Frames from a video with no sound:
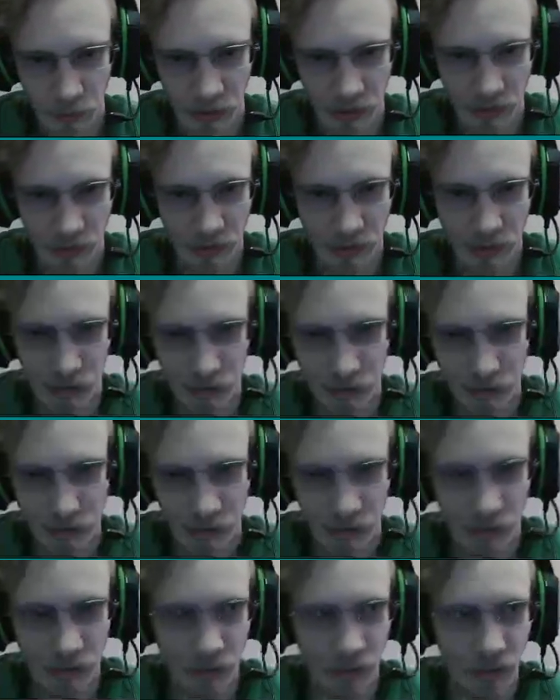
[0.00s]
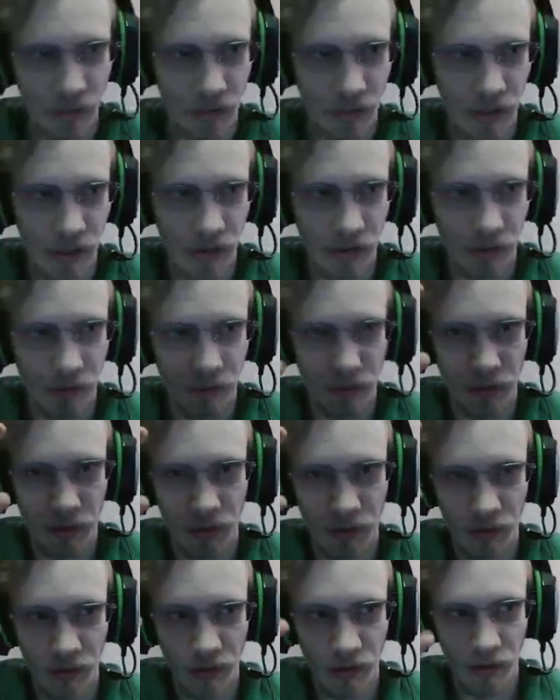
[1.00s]
makes that kind of
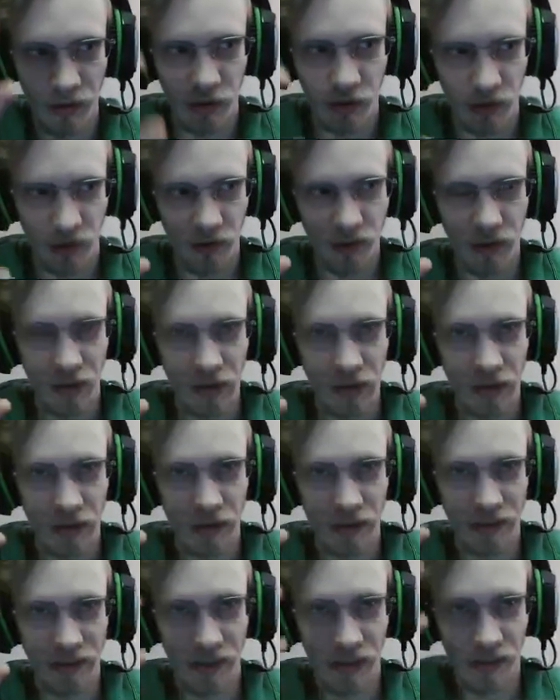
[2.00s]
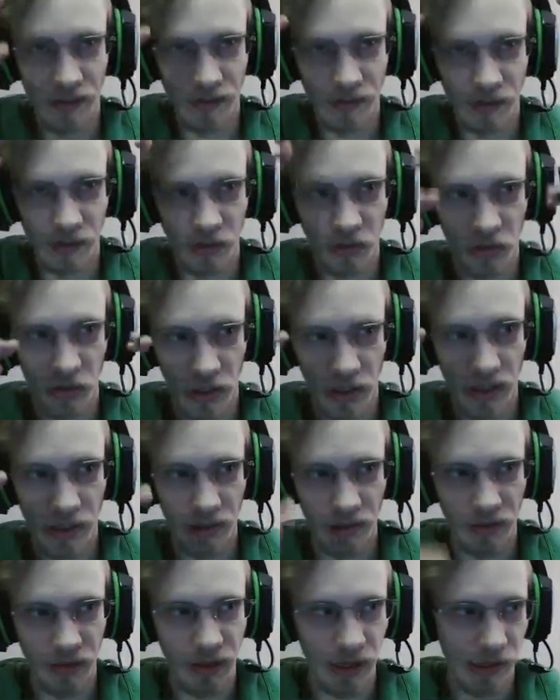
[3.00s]
like a
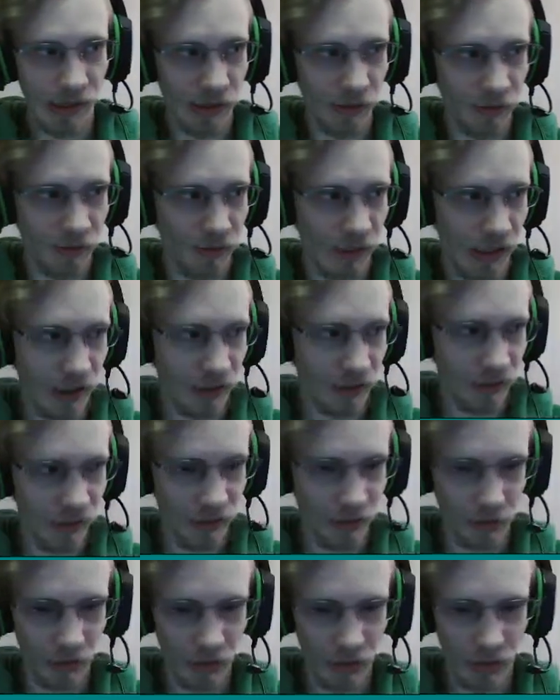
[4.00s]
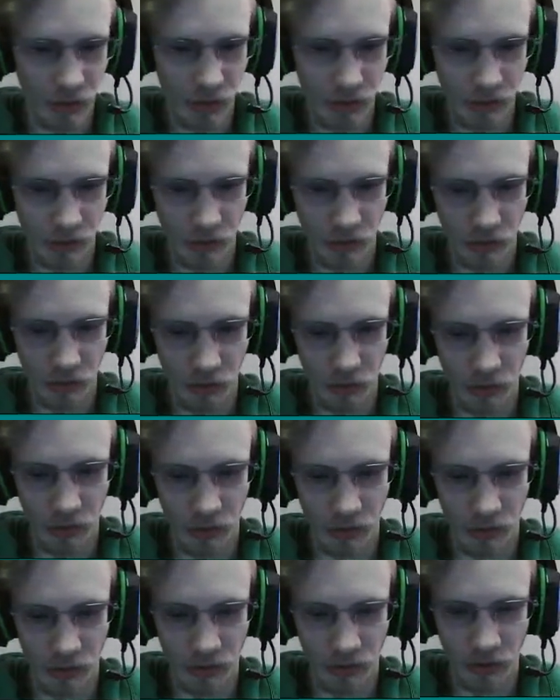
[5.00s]
shade kind of effect to
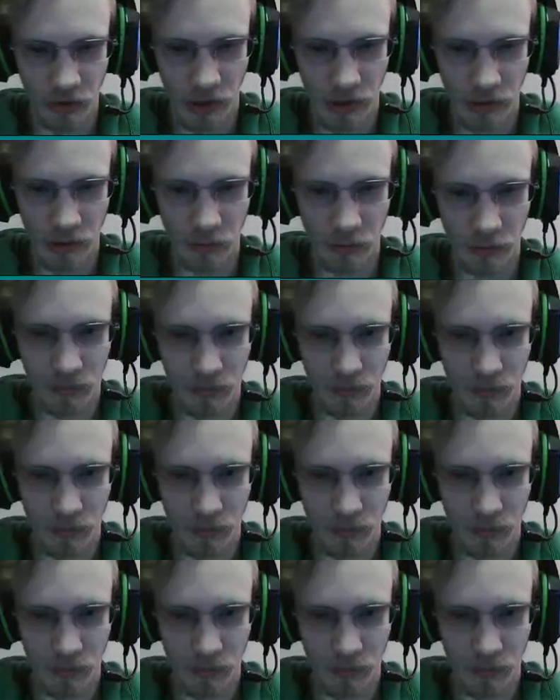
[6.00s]
the shadow.